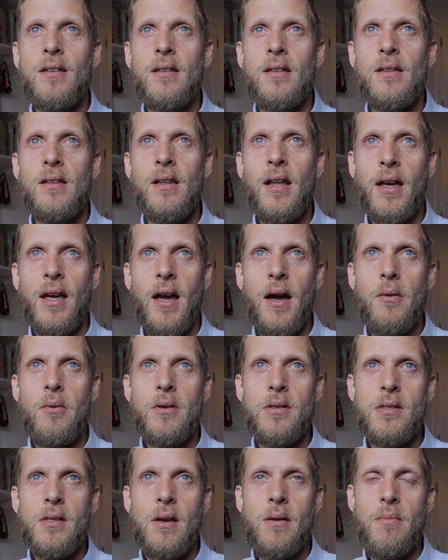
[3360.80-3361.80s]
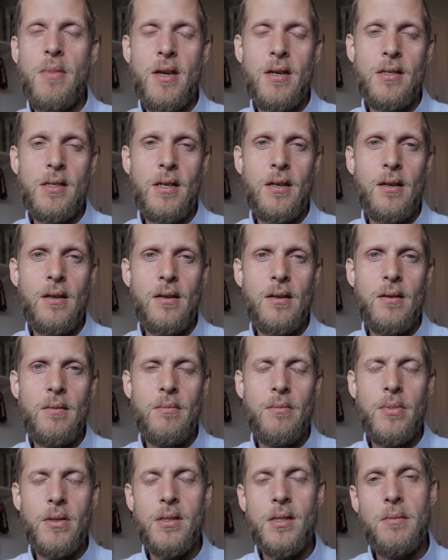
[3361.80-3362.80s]
like I was amazing.
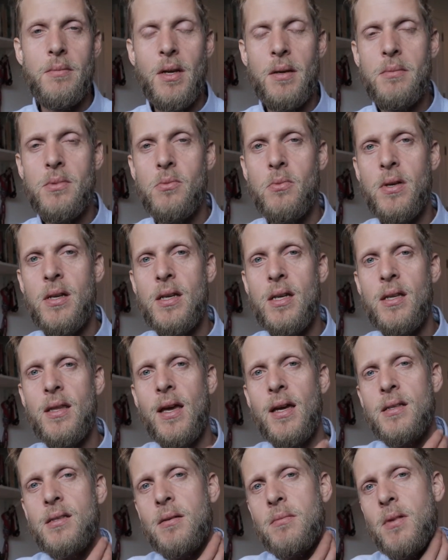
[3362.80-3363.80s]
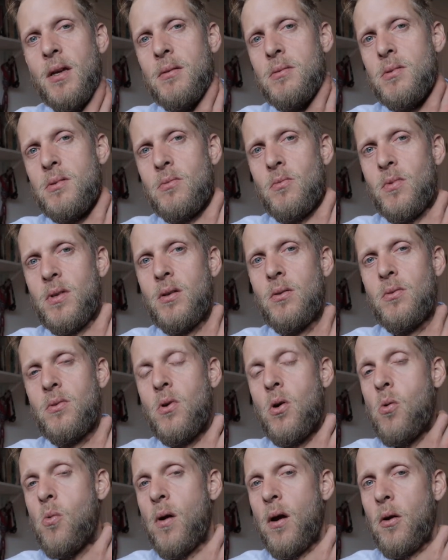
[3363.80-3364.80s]
But sometimes we need that. Sometimes we don't
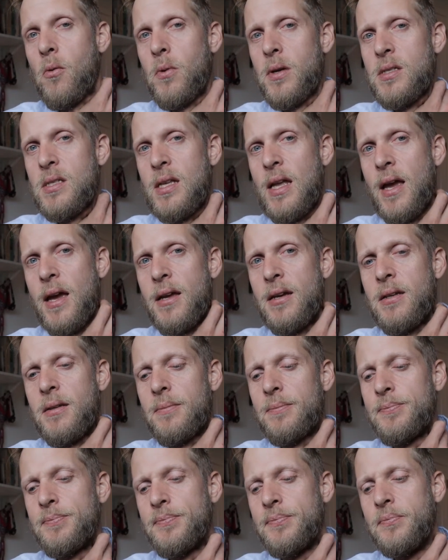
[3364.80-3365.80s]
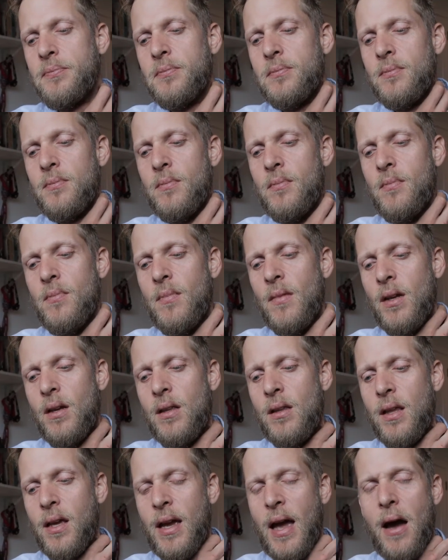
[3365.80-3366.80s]
know where we stand.
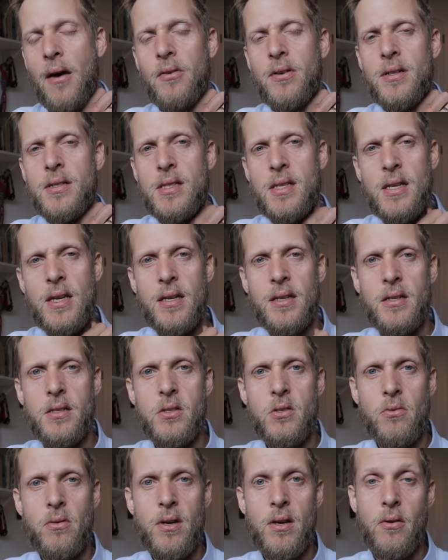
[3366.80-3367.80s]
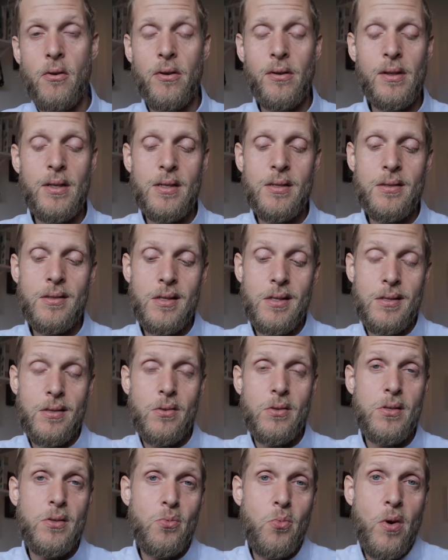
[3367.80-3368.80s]
Like, how does the industry, or at least just
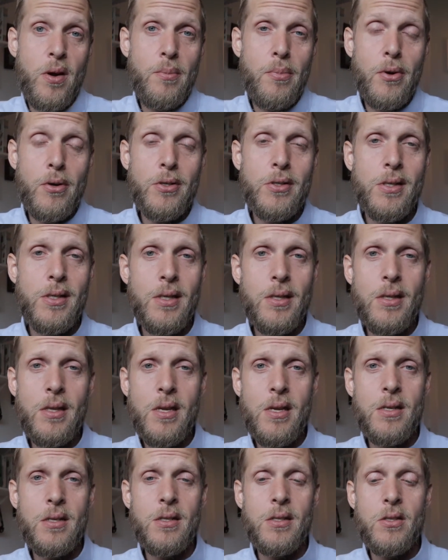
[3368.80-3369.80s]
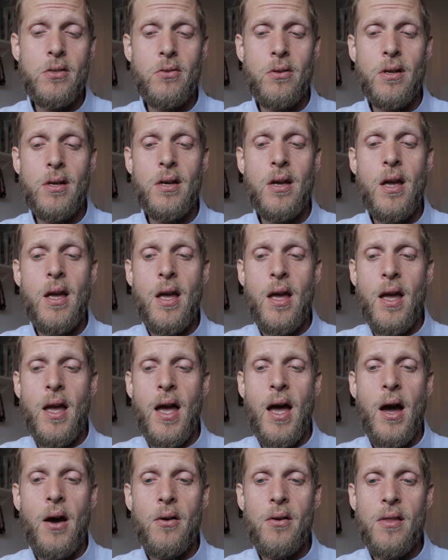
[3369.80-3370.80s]
this one person in the industry,
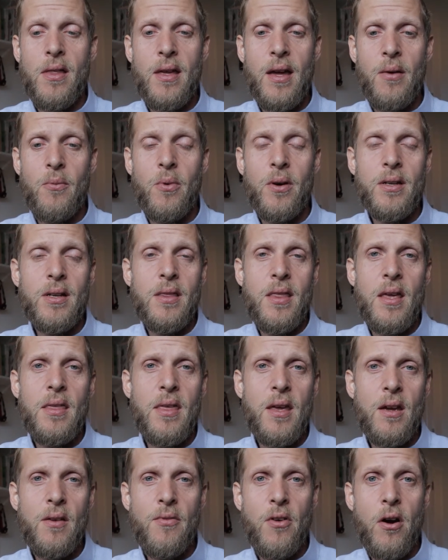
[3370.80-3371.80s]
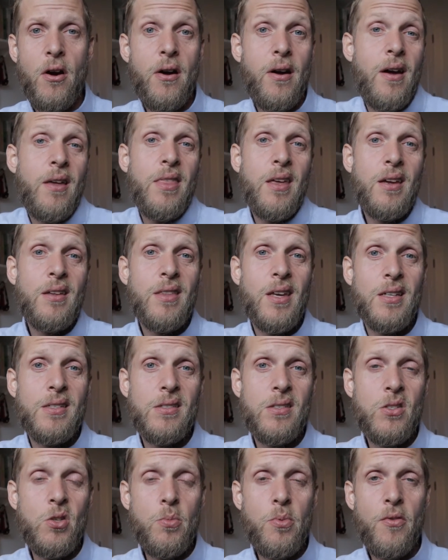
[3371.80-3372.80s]
what did they think of our art? I think
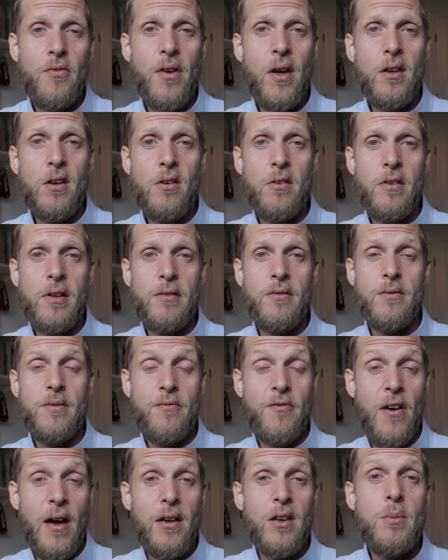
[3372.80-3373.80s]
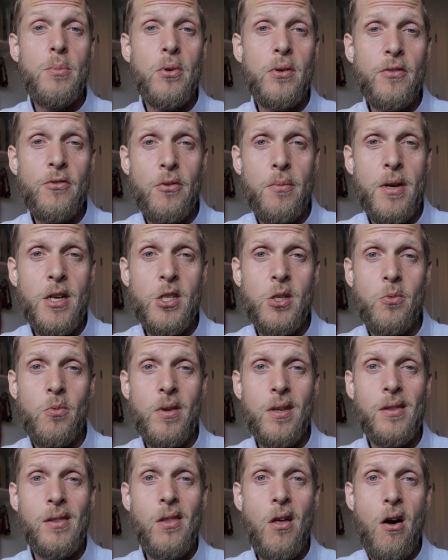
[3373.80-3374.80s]
that's super valuable information.
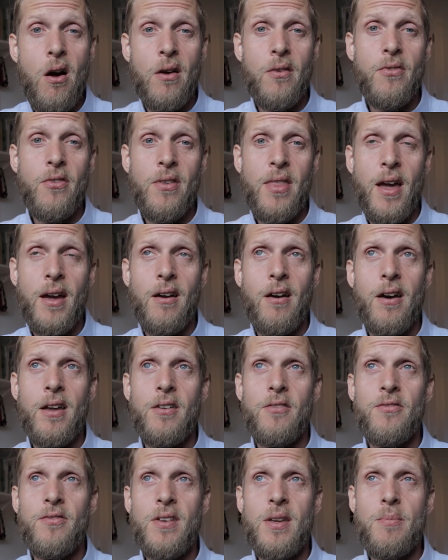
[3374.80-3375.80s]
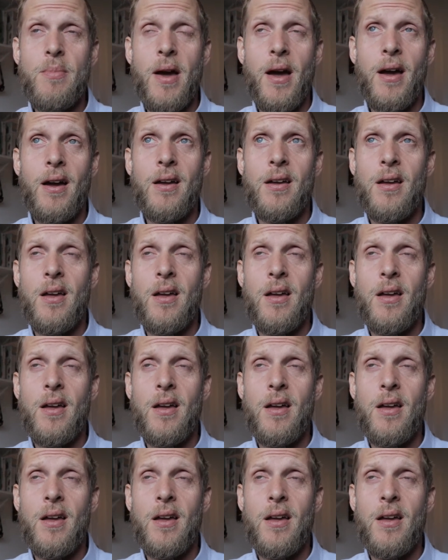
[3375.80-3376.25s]
We long for that kind of feedback.